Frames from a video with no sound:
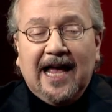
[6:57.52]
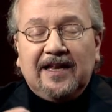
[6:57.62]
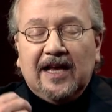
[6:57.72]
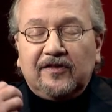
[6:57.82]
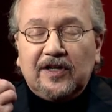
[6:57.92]
And
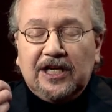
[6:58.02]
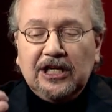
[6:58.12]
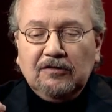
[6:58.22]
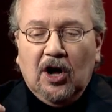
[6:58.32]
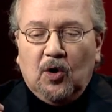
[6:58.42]
as a
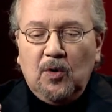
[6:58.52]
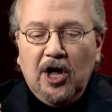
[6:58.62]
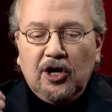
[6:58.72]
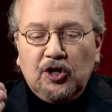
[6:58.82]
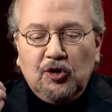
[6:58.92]
hero,
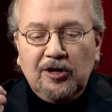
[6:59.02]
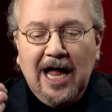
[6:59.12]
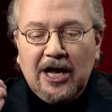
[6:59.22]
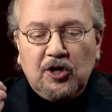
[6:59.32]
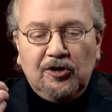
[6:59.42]
you're
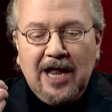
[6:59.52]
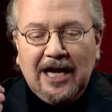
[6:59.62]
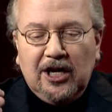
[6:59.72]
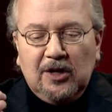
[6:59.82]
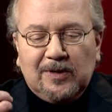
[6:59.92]
not
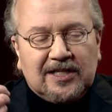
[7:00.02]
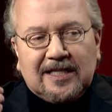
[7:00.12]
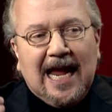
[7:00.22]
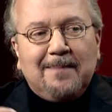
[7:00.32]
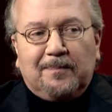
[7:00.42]
going to
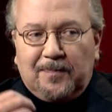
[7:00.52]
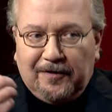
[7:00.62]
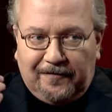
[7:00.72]
escape the